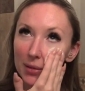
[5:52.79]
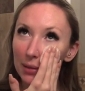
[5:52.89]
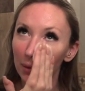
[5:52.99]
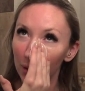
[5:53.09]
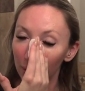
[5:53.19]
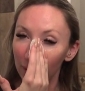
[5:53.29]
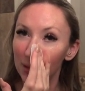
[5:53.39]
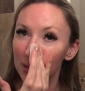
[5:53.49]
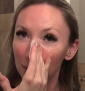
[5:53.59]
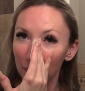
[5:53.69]
use them only
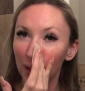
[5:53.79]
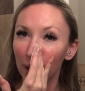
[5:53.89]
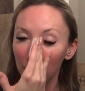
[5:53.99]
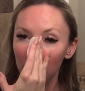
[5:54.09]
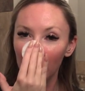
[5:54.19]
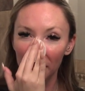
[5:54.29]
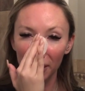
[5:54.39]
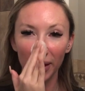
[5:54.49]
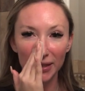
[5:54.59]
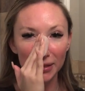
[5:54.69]
once a week, maybe
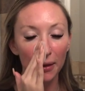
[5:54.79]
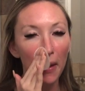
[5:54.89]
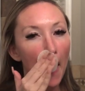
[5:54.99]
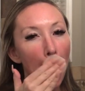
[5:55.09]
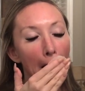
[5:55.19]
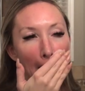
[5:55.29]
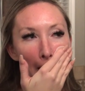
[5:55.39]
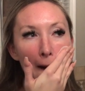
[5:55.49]
less than that.